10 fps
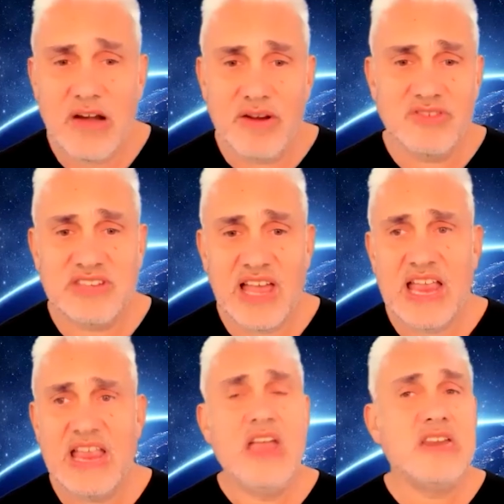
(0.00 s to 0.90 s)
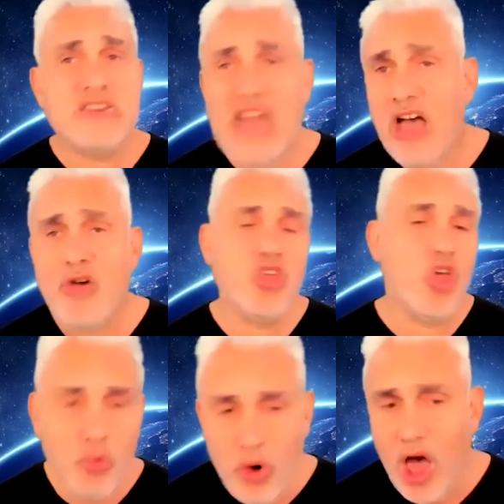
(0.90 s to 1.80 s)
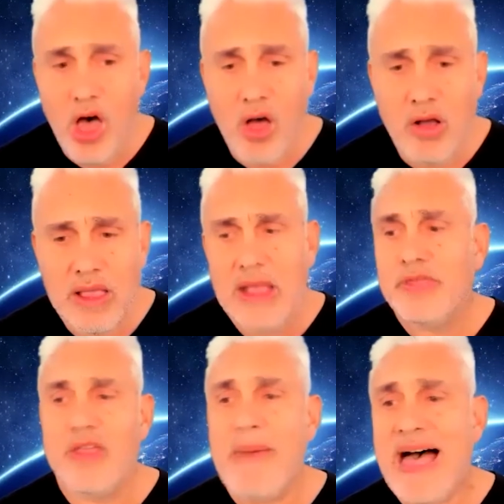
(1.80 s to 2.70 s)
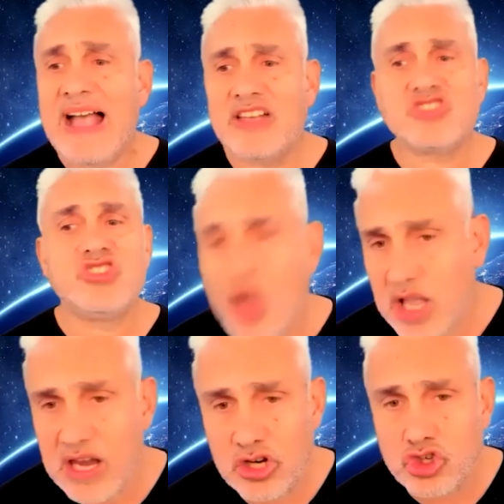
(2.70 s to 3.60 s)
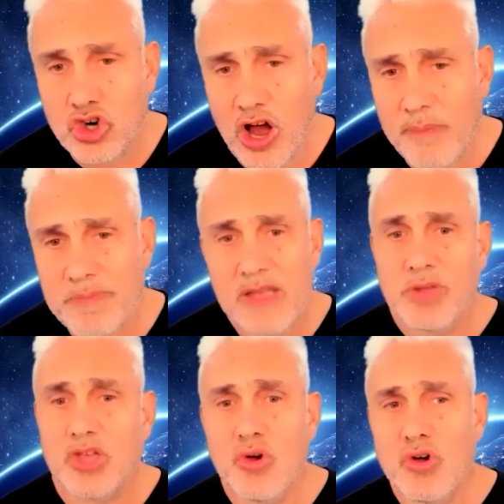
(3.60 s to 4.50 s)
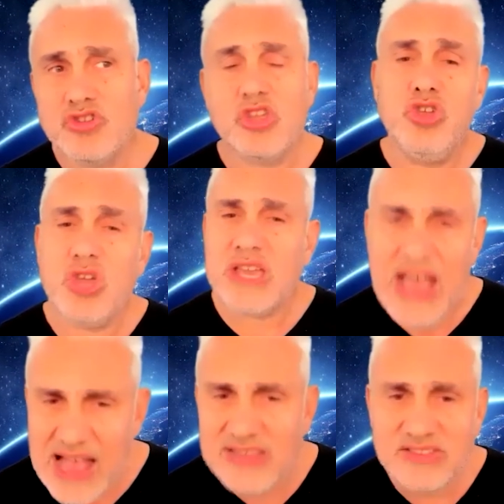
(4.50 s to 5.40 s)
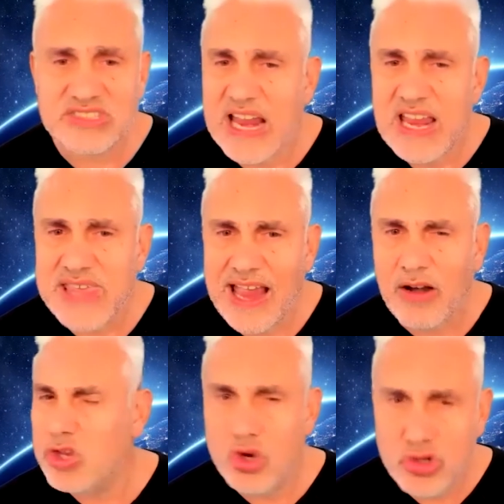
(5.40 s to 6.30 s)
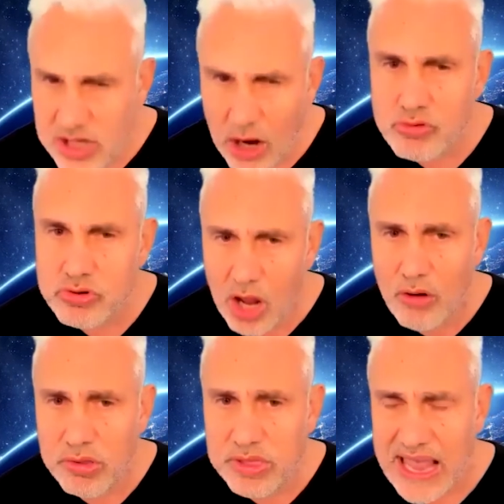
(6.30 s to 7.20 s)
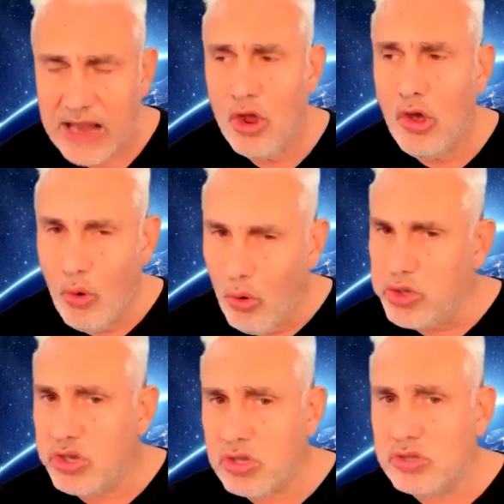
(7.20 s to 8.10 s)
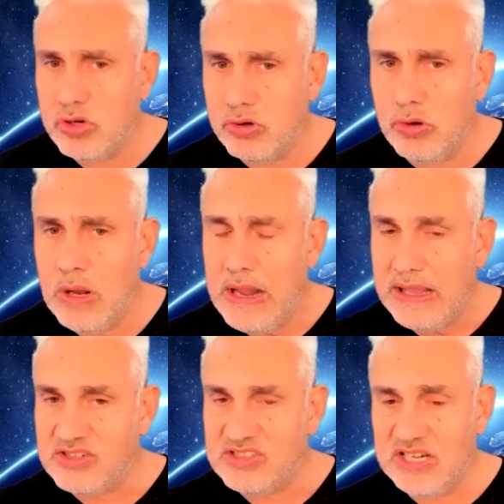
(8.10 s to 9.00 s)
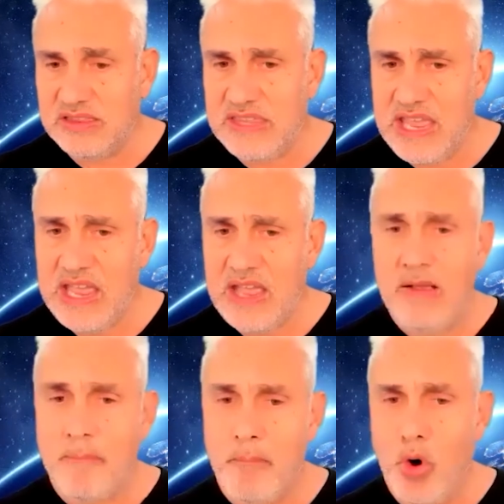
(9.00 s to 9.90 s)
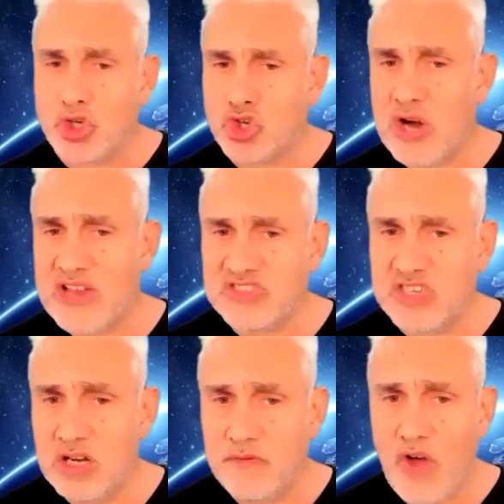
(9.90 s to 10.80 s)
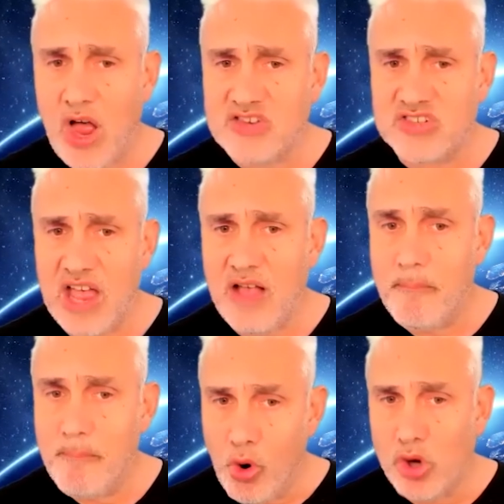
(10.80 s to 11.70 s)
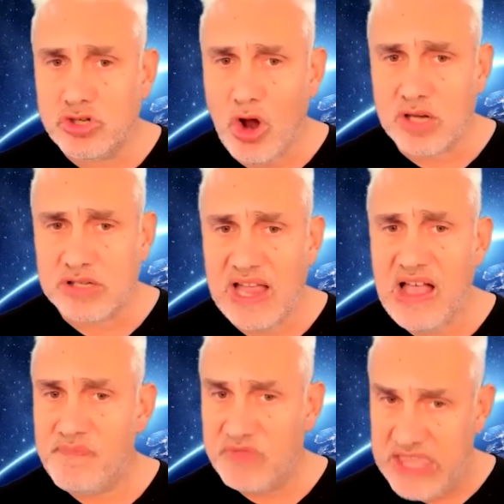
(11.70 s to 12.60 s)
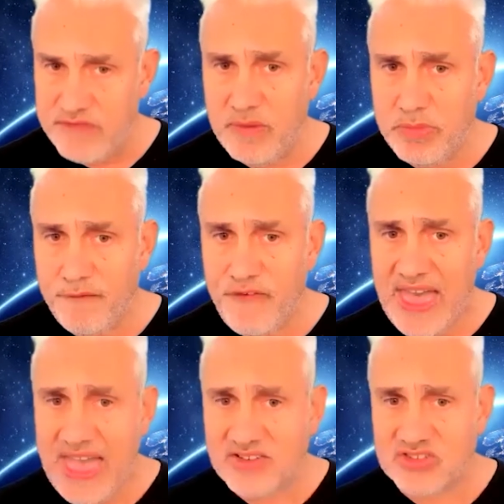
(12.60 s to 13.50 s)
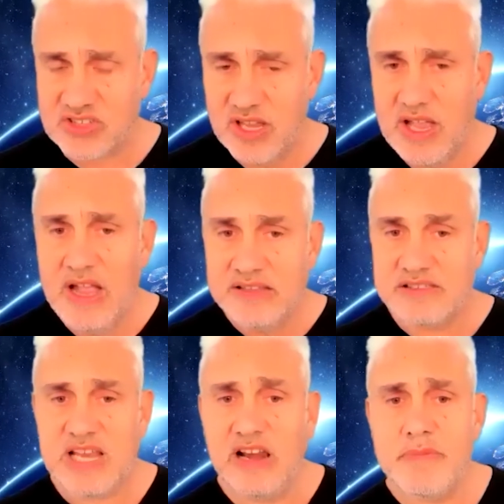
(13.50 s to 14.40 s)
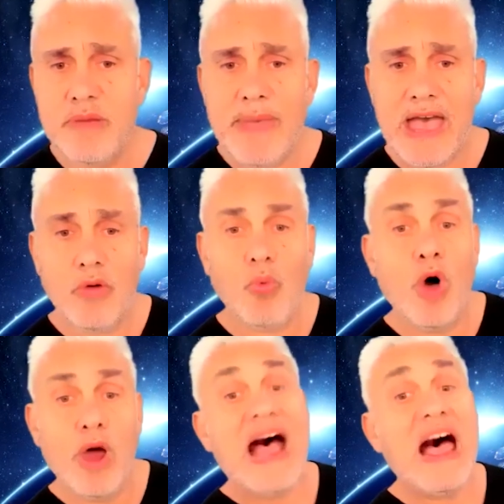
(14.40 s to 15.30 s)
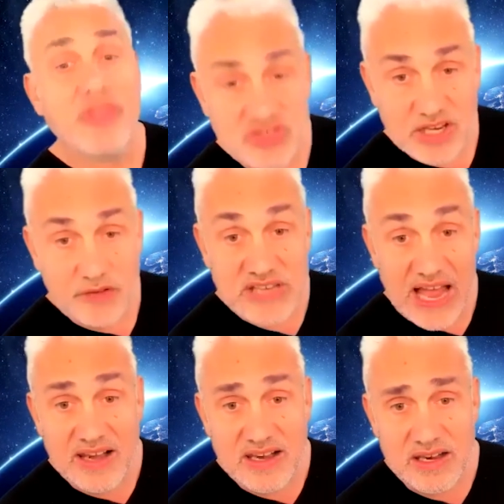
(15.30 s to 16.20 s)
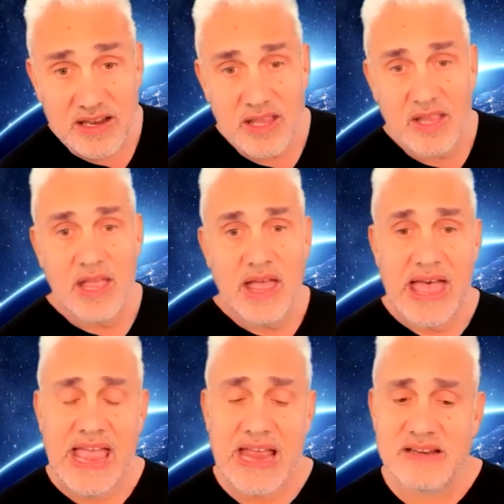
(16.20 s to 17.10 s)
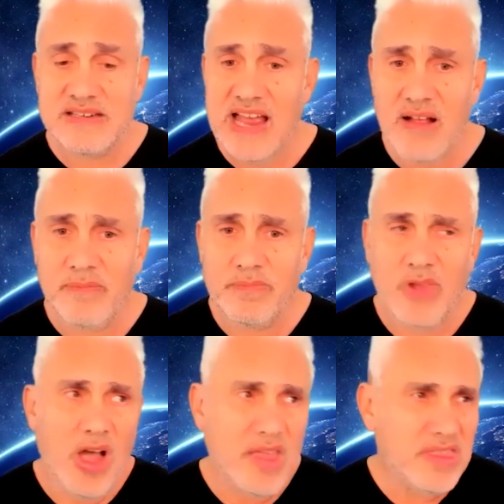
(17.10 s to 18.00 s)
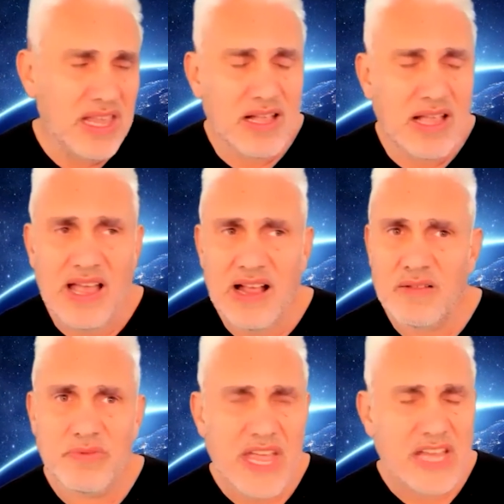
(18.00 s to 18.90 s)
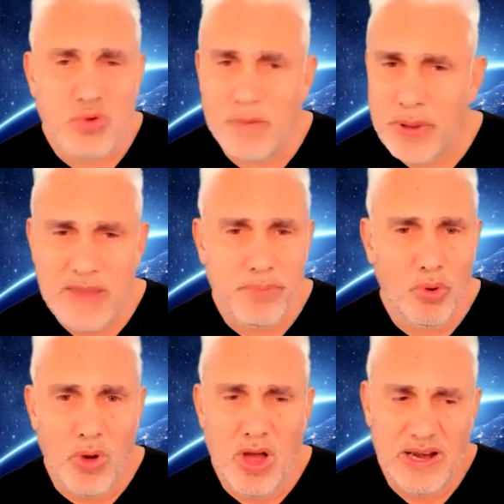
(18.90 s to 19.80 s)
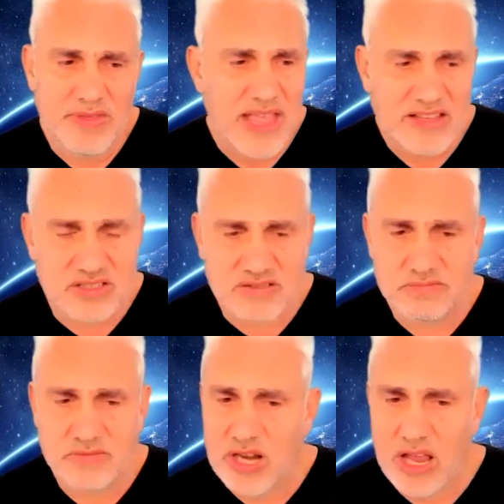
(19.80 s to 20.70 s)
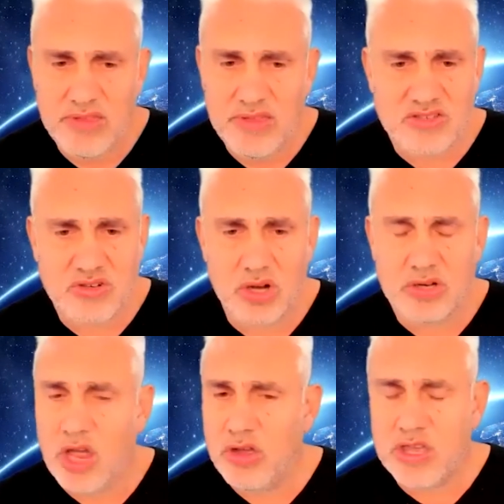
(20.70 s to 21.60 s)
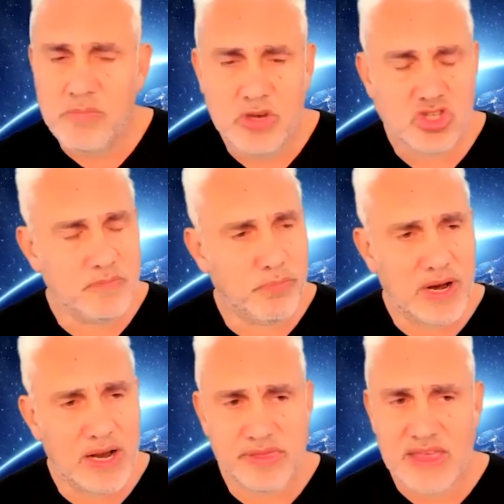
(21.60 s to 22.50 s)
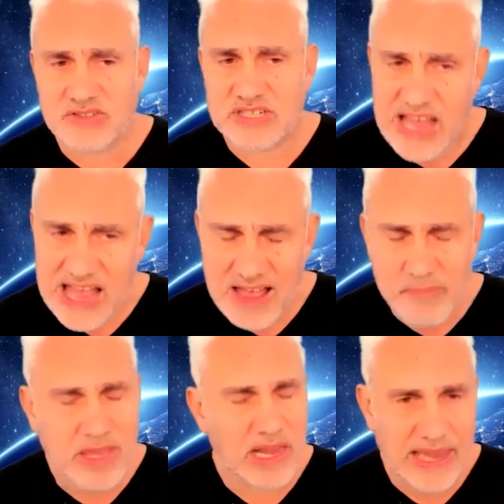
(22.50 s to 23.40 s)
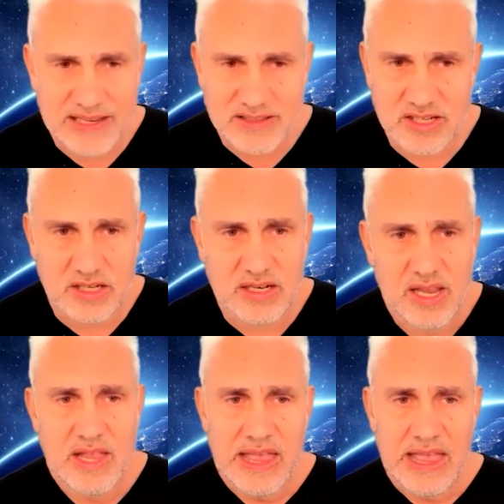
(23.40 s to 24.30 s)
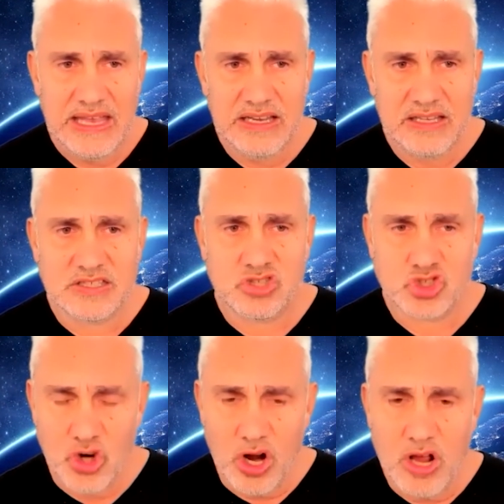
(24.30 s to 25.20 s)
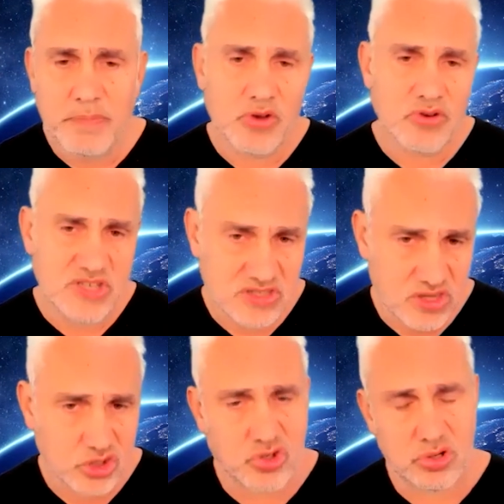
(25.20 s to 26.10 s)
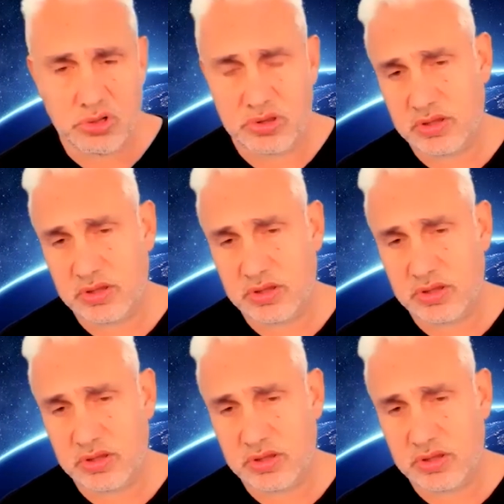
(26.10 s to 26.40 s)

and say, no, you're wrong, the market's not going to drop, because you can't say that. You don't know that. All you can do is sit there, more trusted advisor, more doctor, give them the facts, tell them about what others have done, and I think that's what people want, and that's got no commission breath, that's calm, collected, and it's strong because it's the truth.